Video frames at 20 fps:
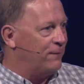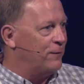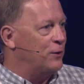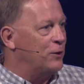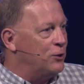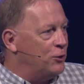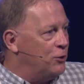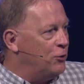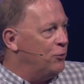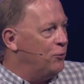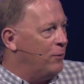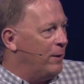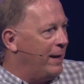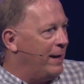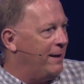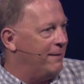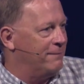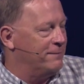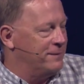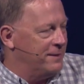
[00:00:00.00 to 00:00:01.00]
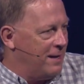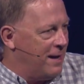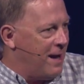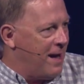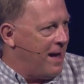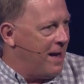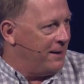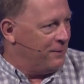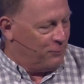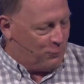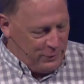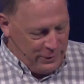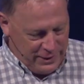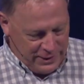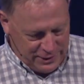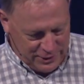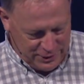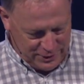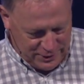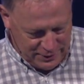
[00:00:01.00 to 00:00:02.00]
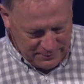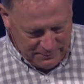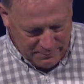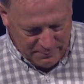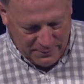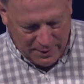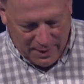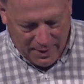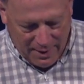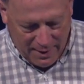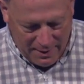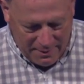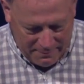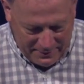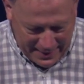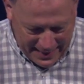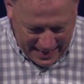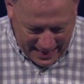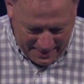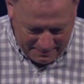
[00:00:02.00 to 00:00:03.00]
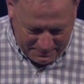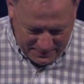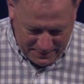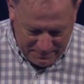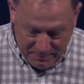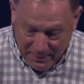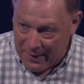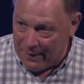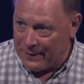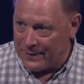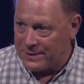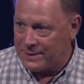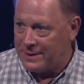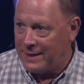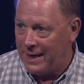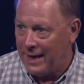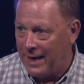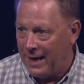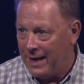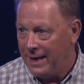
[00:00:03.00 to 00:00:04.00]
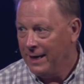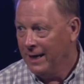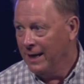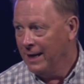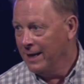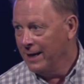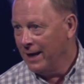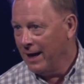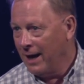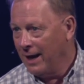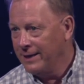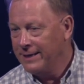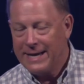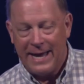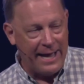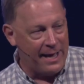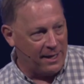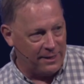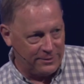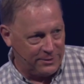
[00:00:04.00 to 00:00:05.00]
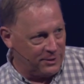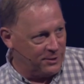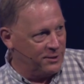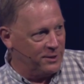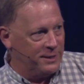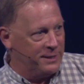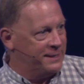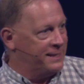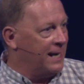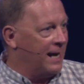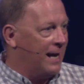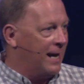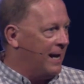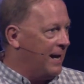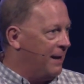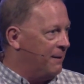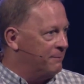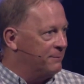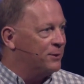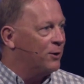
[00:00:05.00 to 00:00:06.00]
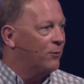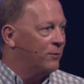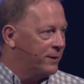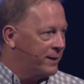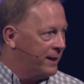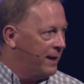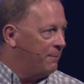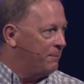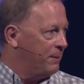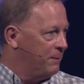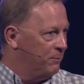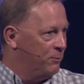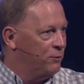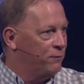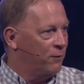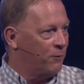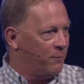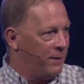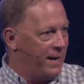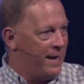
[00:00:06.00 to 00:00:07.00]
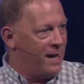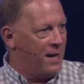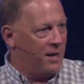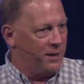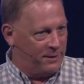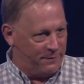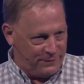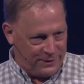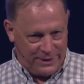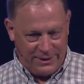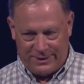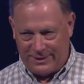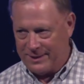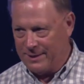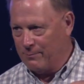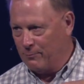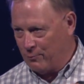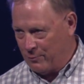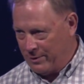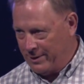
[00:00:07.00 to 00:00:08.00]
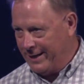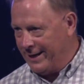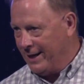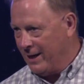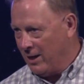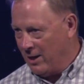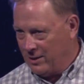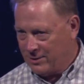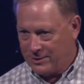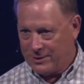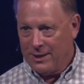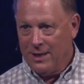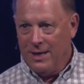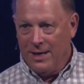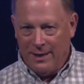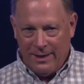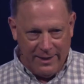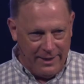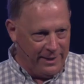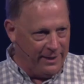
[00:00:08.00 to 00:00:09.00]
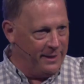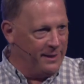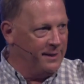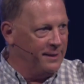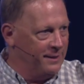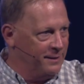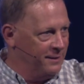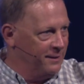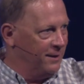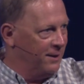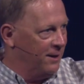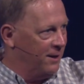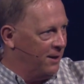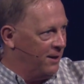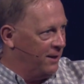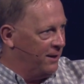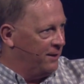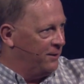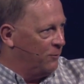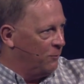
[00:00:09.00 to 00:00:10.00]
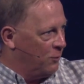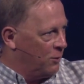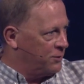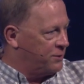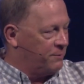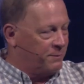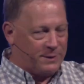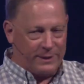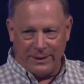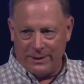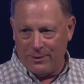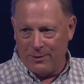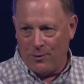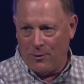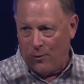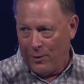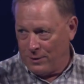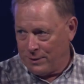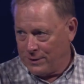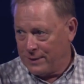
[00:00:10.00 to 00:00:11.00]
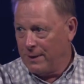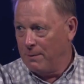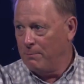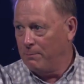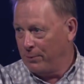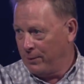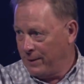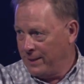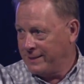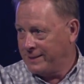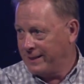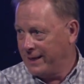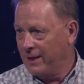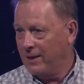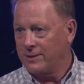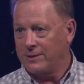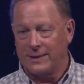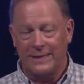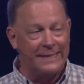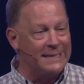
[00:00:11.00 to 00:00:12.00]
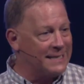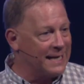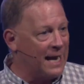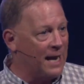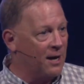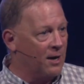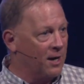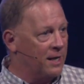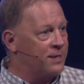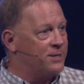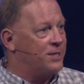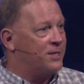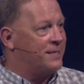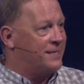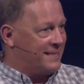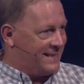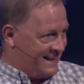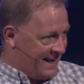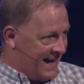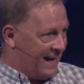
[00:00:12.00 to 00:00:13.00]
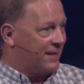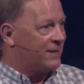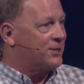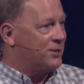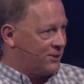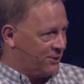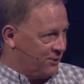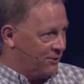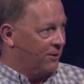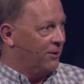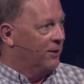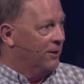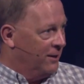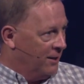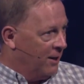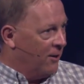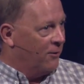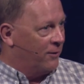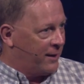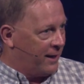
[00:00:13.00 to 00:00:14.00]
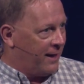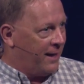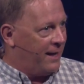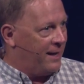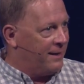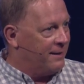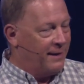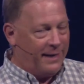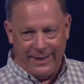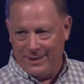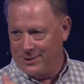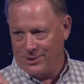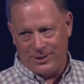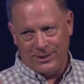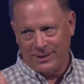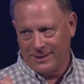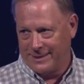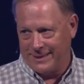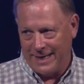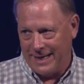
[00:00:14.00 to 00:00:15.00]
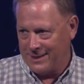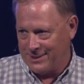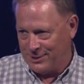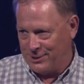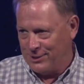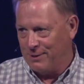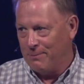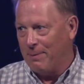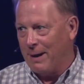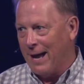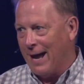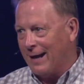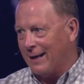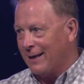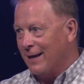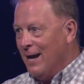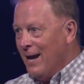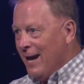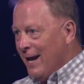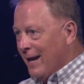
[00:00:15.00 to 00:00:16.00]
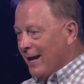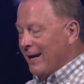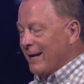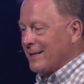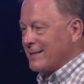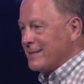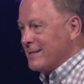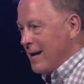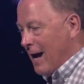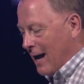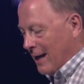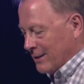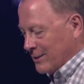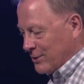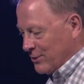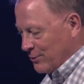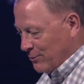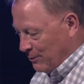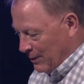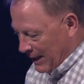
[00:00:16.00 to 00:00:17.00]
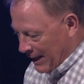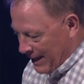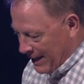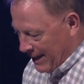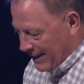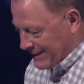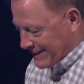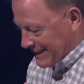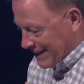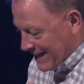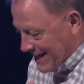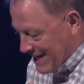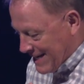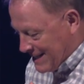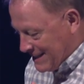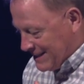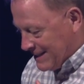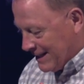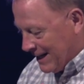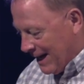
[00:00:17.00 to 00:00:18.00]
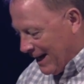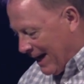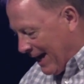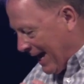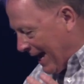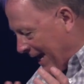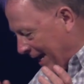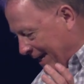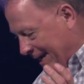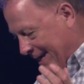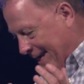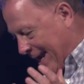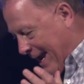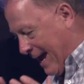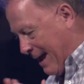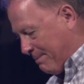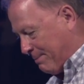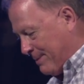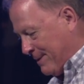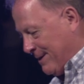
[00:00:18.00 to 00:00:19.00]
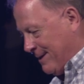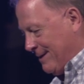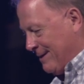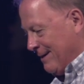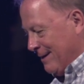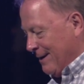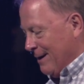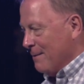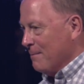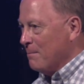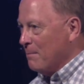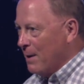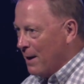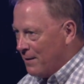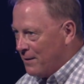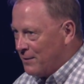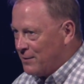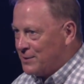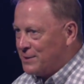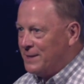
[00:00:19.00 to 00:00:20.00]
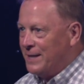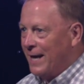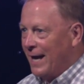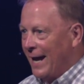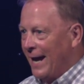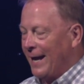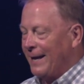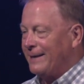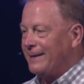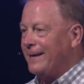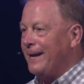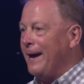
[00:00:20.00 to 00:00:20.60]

if you have not wished mom a happy Mother's Day, now's a good time. Don't get up and move around if she's somewhere else in the worship center or someplace else entirely. Just text her, okay? And she'll text you back. And it's not too late. And hey, happy Mother's Day.